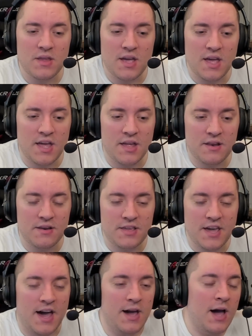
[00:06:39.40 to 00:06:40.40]
And
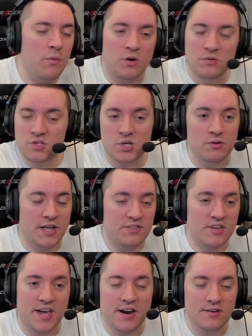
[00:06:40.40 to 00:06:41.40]
yeah, I won't do like
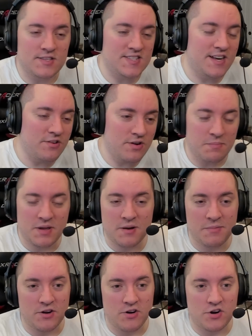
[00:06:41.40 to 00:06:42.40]
the carrot, celery,
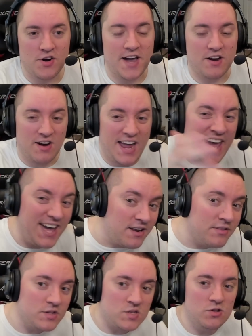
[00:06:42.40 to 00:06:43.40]
peanut butter on cracker
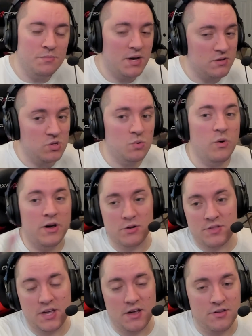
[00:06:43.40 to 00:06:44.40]
and the soup. I'll do one or
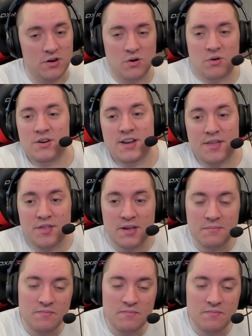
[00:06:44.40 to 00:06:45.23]
the other, or nothing.